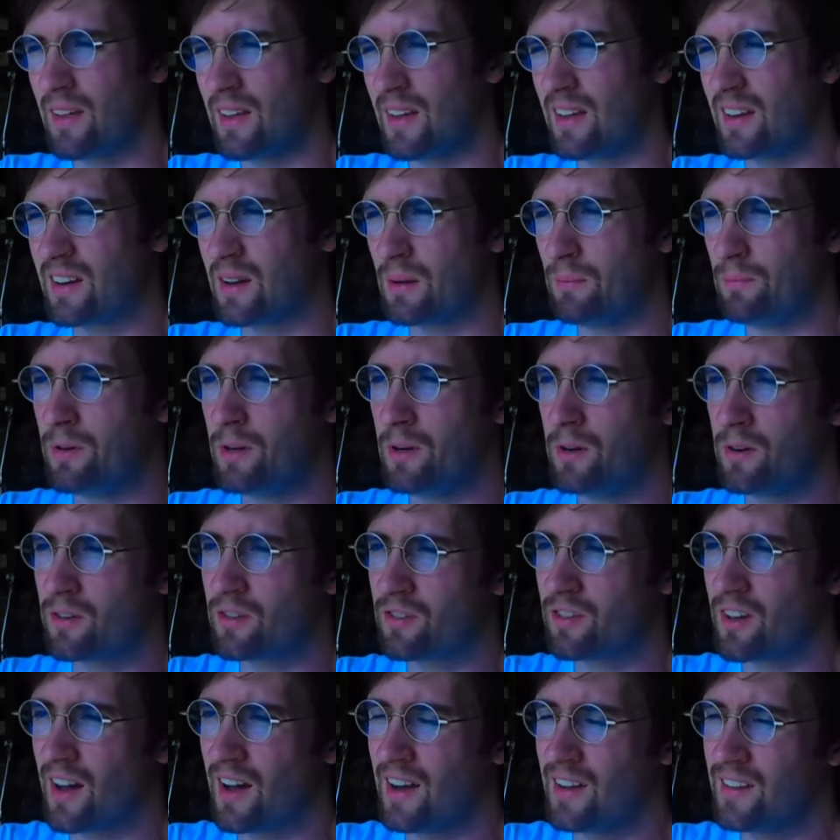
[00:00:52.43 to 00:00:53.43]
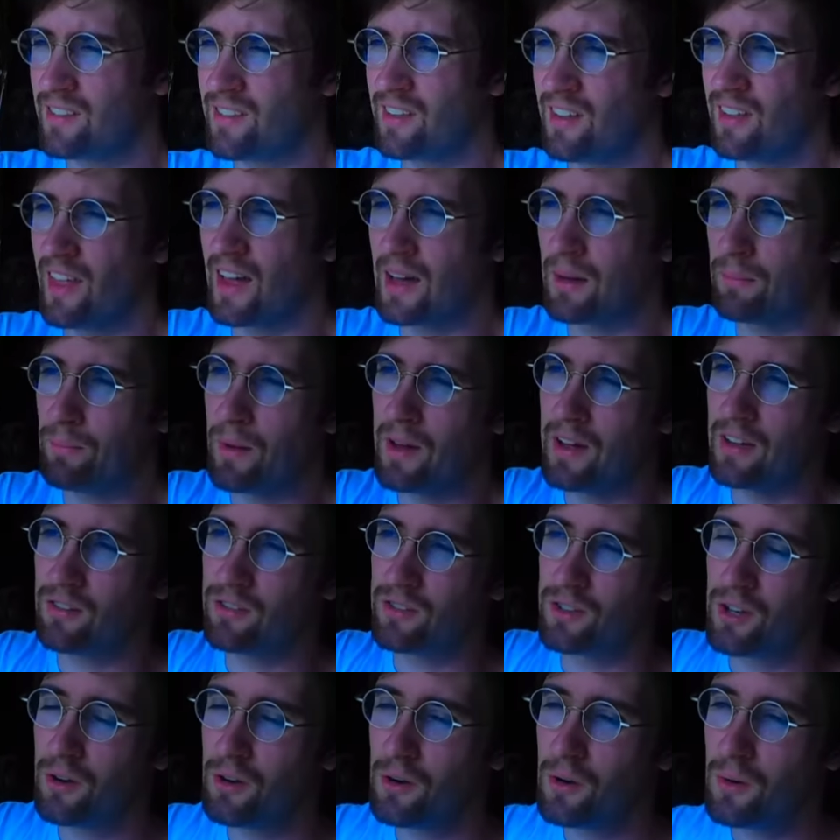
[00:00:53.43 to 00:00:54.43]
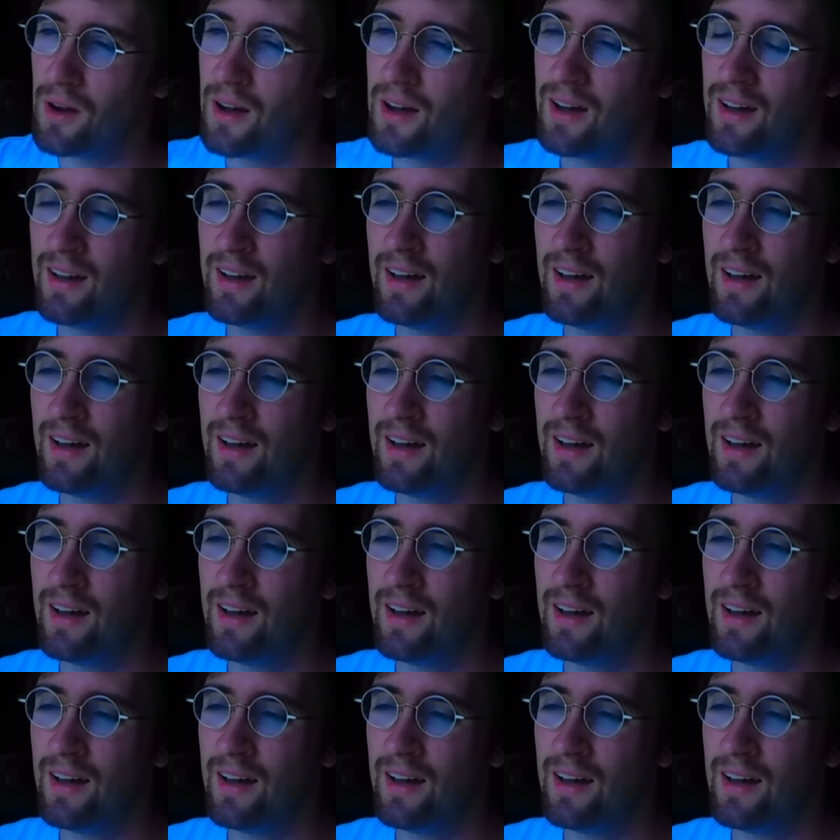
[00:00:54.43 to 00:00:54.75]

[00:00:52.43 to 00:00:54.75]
In computer science, they like base two.